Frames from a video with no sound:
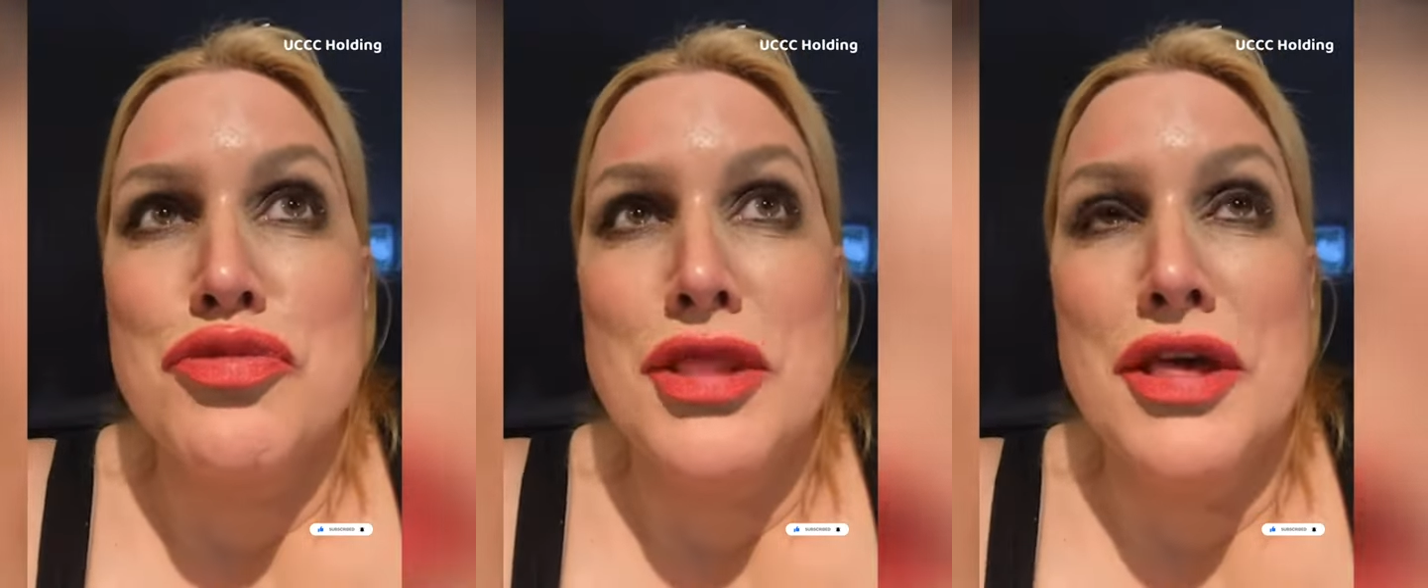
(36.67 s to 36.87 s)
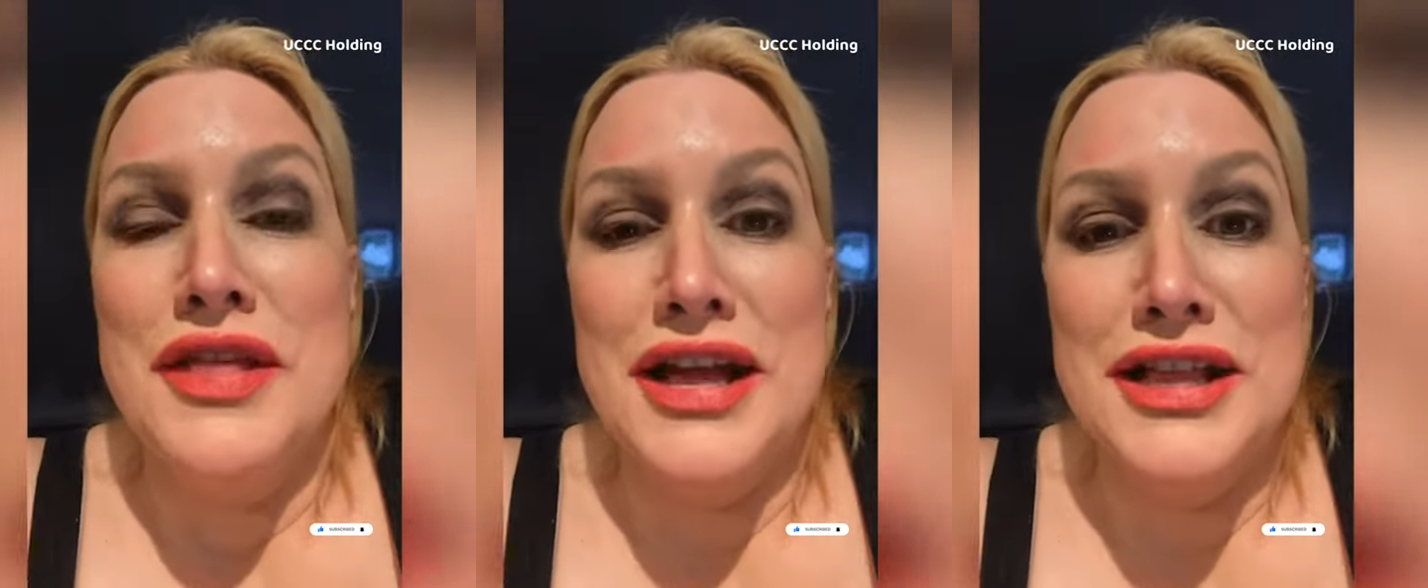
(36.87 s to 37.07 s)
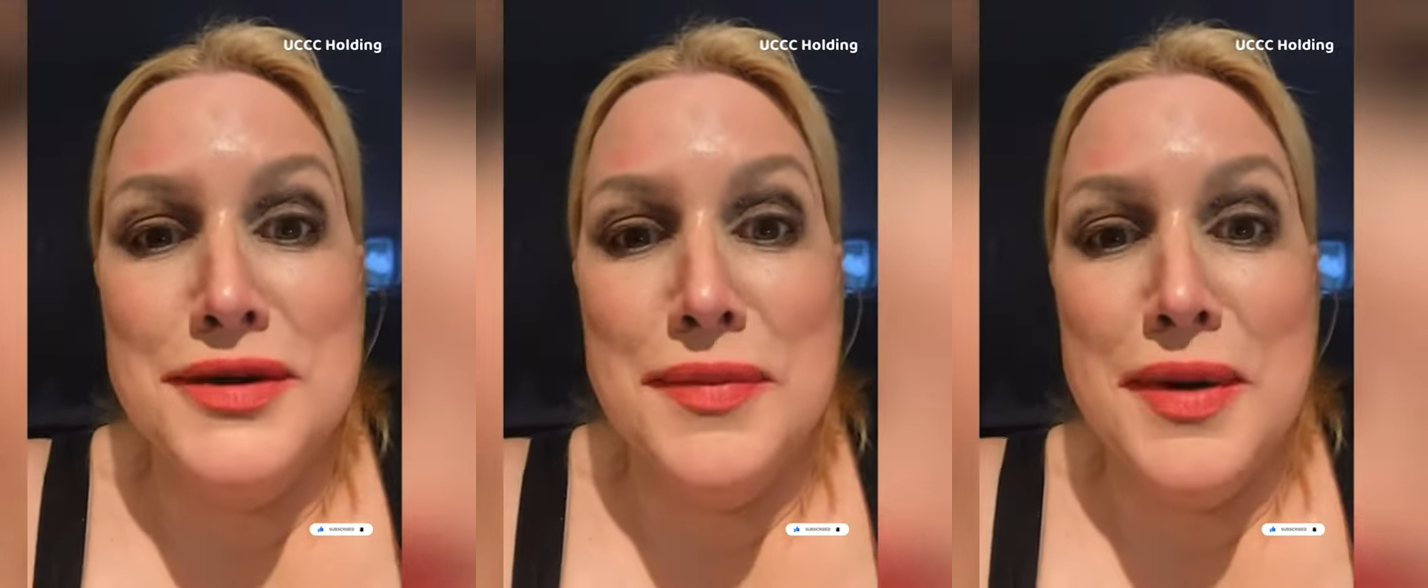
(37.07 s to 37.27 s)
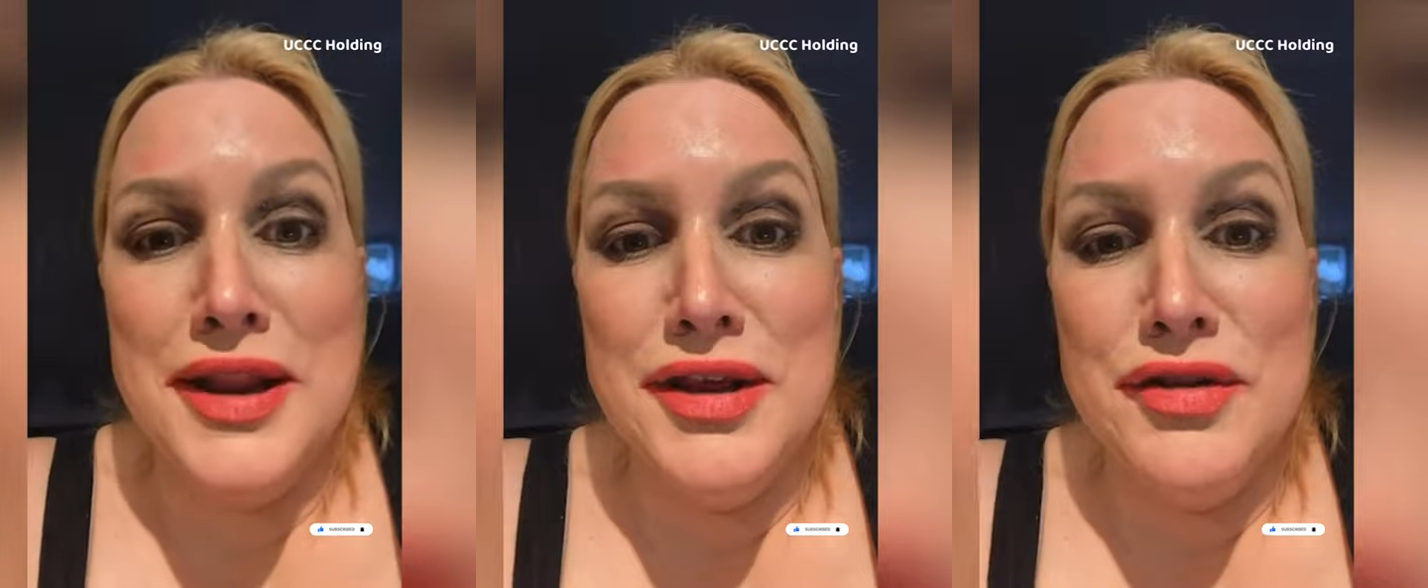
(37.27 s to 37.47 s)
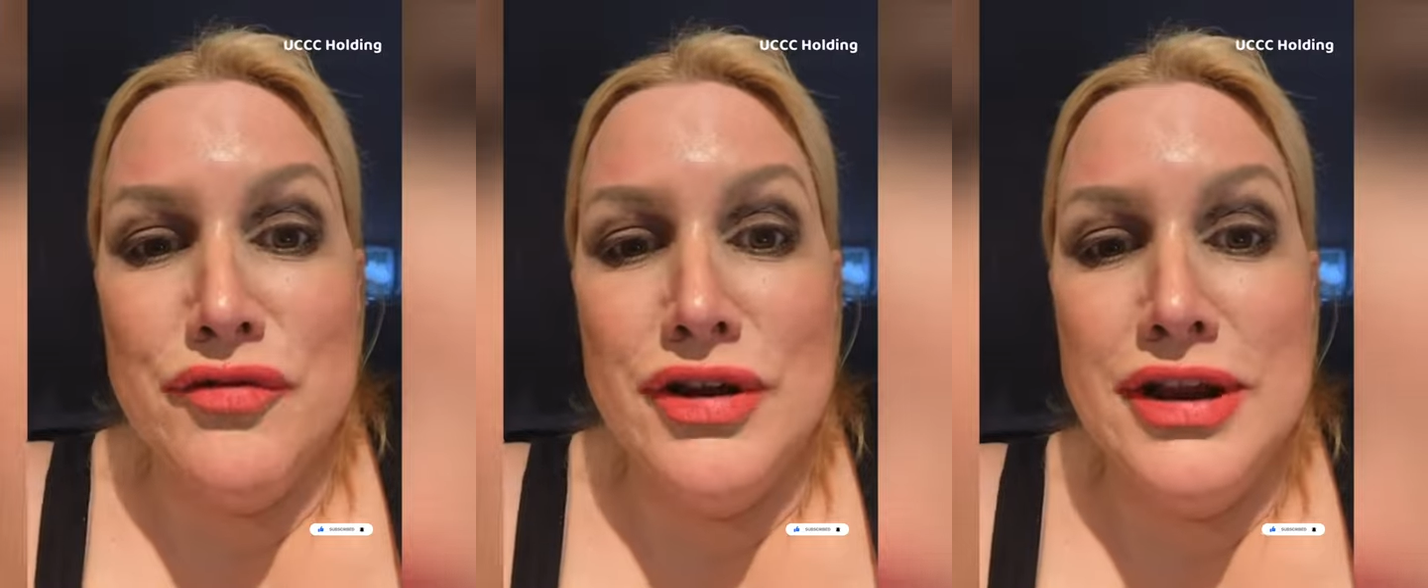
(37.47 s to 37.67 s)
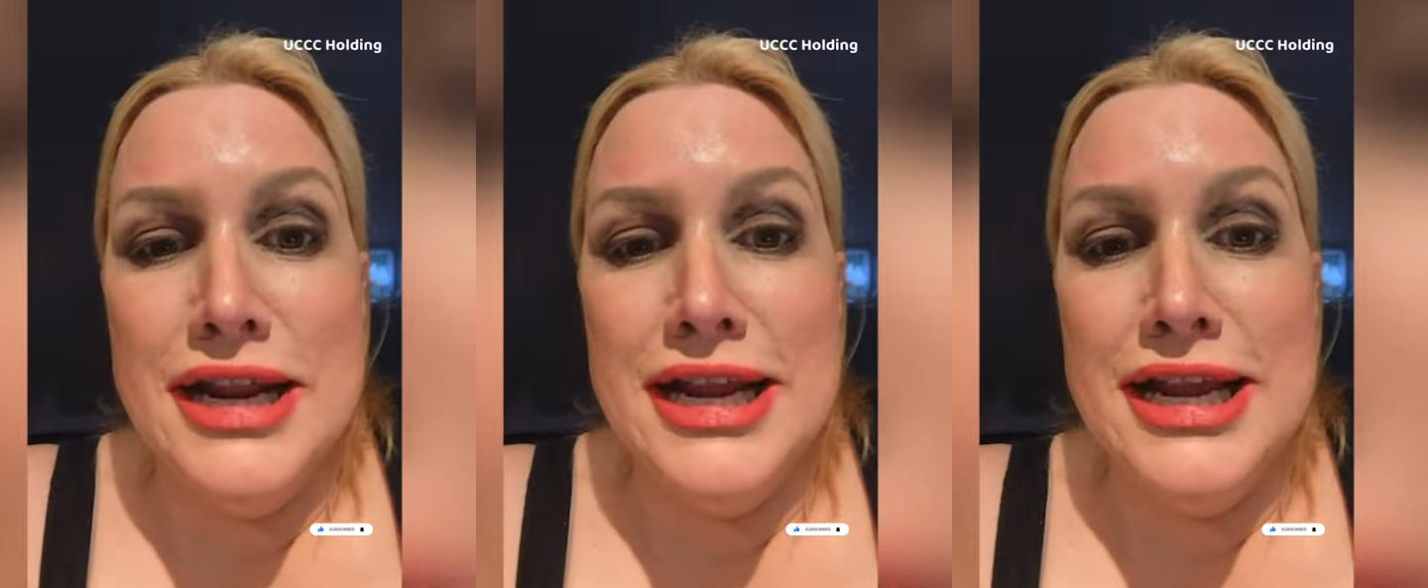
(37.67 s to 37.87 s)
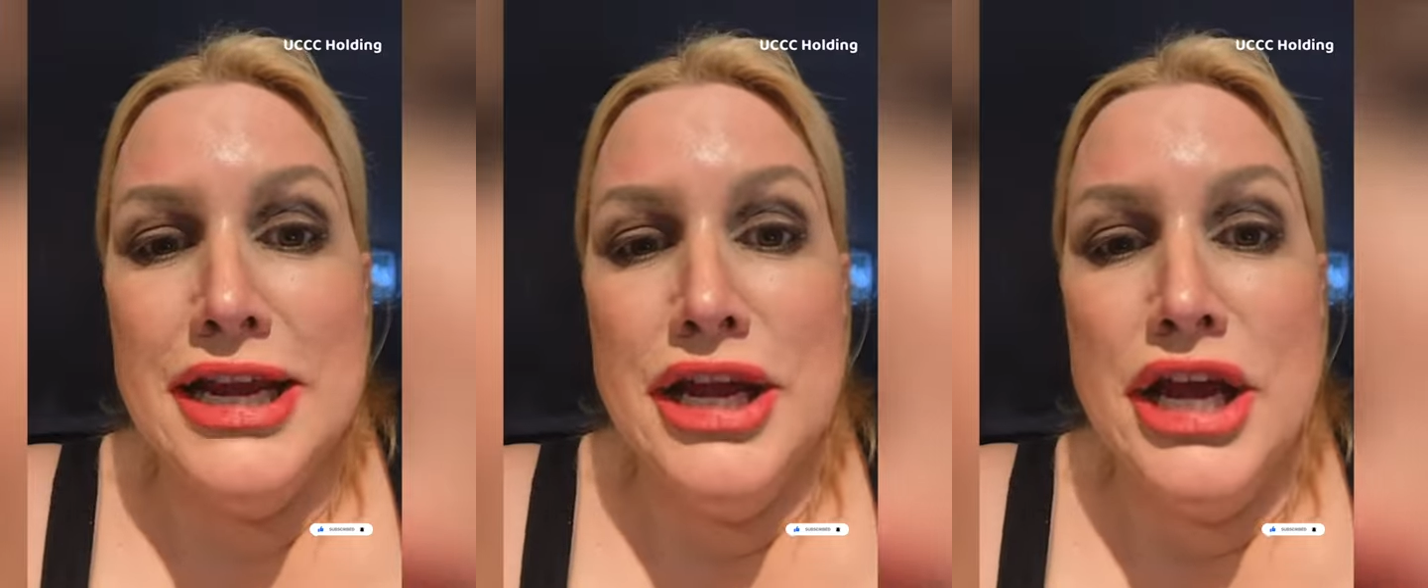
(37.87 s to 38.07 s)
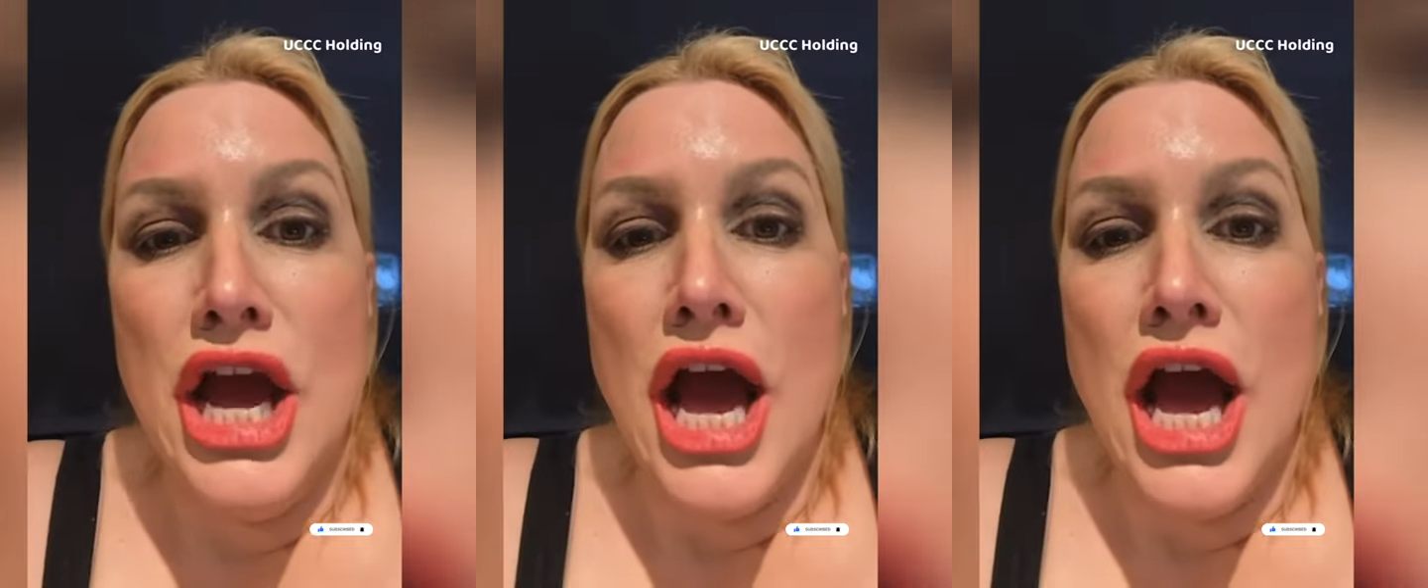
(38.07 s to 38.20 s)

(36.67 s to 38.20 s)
That's about it, really.